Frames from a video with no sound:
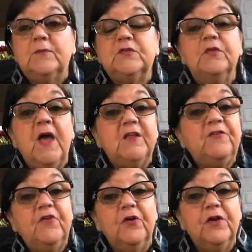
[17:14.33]
So
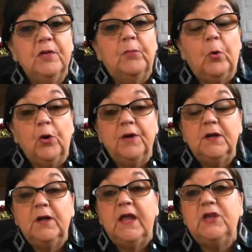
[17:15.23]
that's very
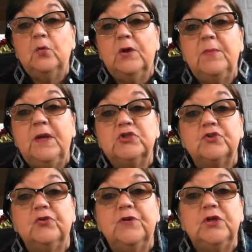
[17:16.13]
important, and you want to make
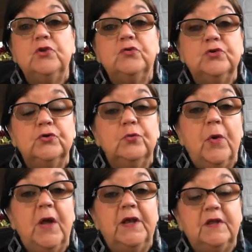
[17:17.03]
sure that you do
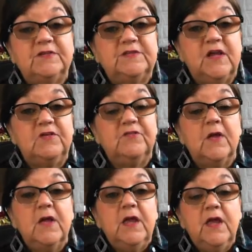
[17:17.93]
run a safe
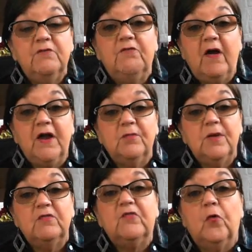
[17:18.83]

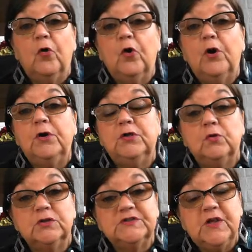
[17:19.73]
environment for
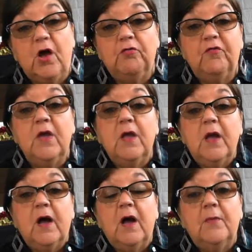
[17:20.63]
yourself,
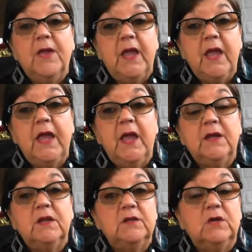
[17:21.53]

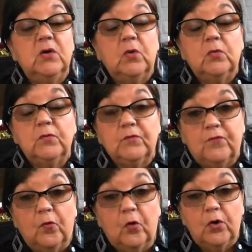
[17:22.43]
and it, you know,
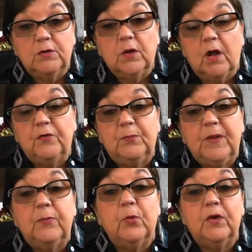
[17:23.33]
for other
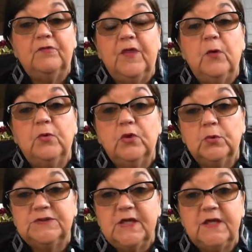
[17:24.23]
people if
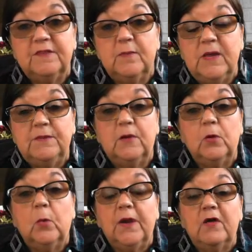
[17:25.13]
you would take them in
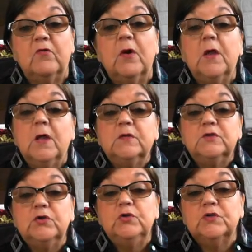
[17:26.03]
there or whatever.
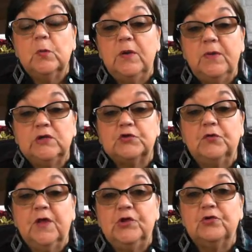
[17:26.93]
So you just want to make
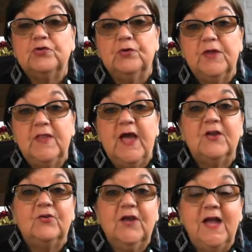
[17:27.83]
sure that you're doing
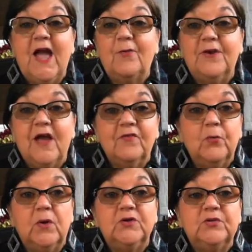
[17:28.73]
that. Okay, I want
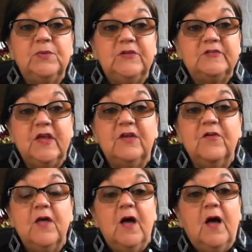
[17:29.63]
everyone to be
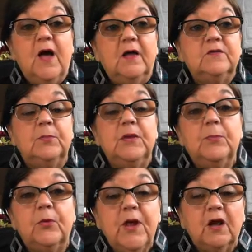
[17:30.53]
safe, to be
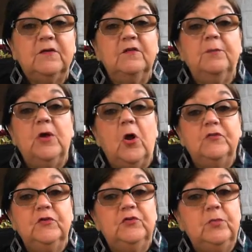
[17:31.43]
productive, but
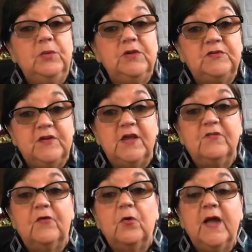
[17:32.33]
also to be
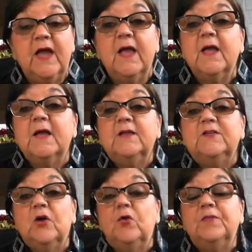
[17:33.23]
safe. Okay,
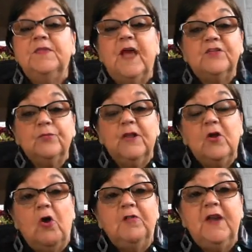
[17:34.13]
so that's
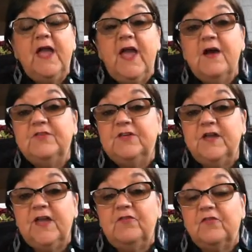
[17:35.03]
really all that I have
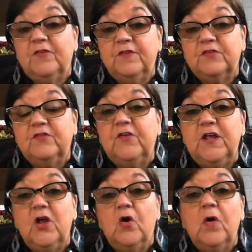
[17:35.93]
today for this
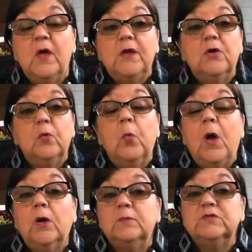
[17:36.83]
video. You're
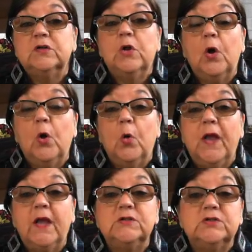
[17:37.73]
welcome to go
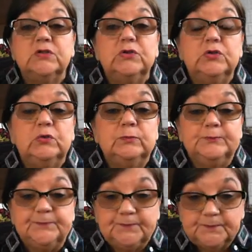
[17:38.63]
and to